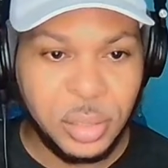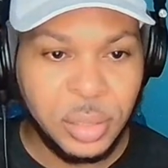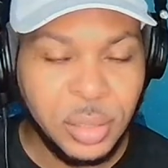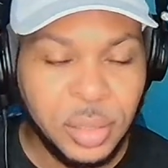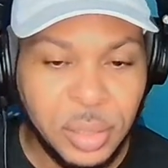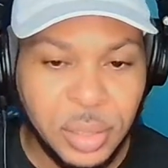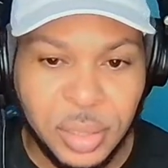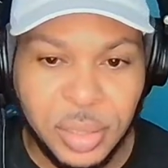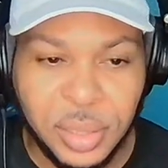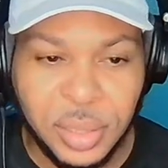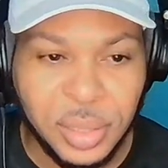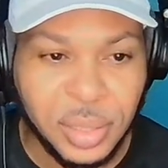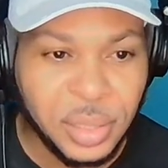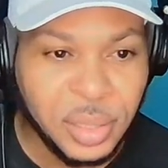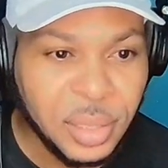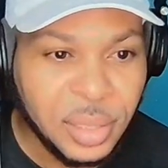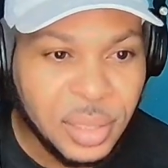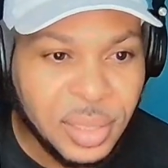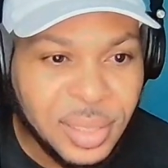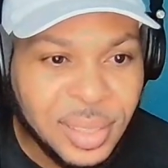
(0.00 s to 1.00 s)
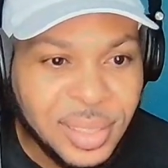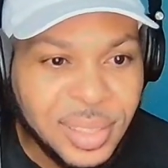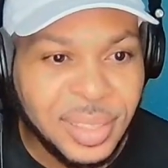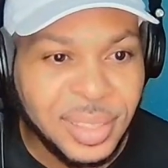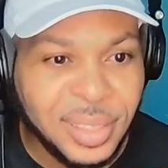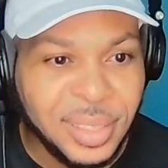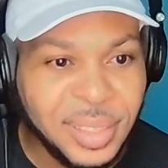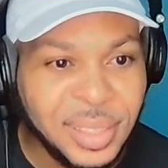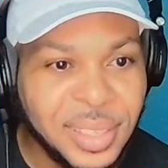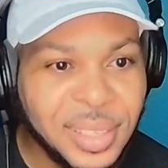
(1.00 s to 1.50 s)
let me
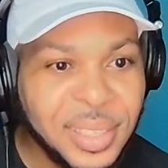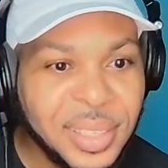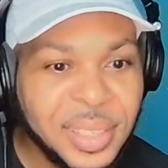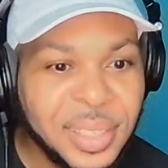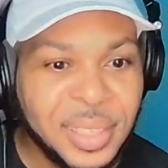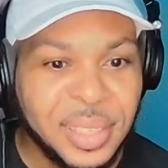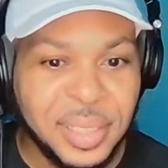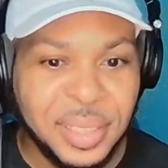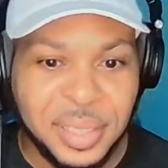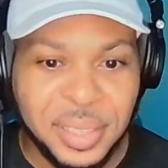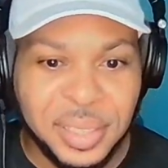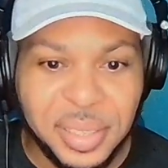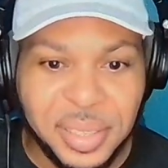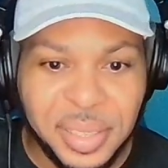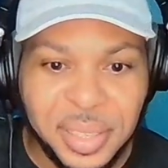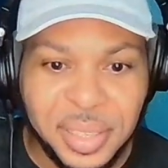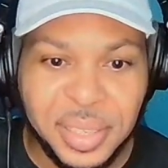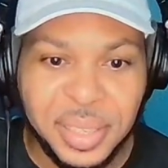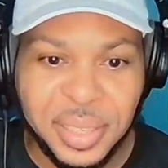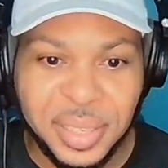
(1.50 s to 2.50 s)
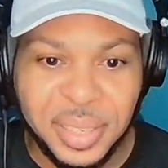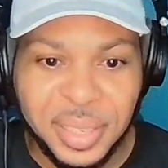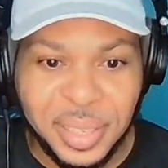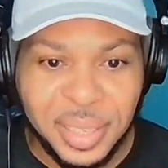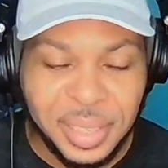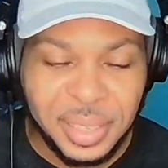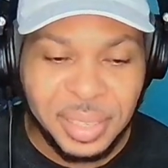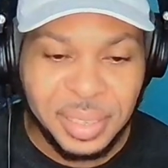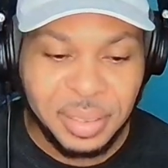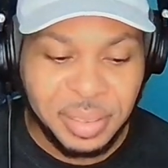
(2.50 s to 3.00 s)
redeem on
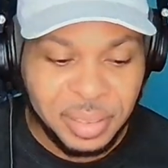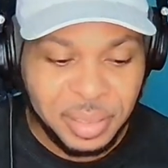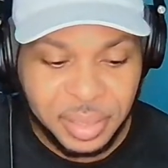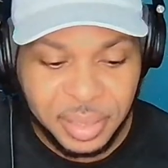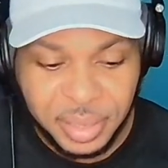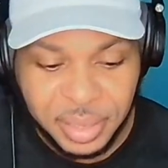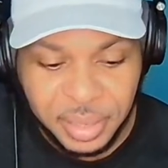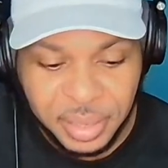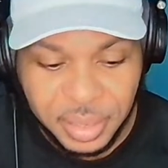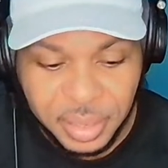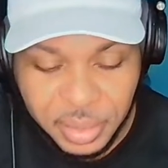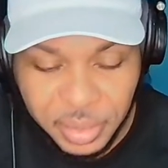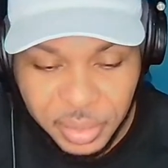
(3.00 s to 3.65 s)
myself tonight.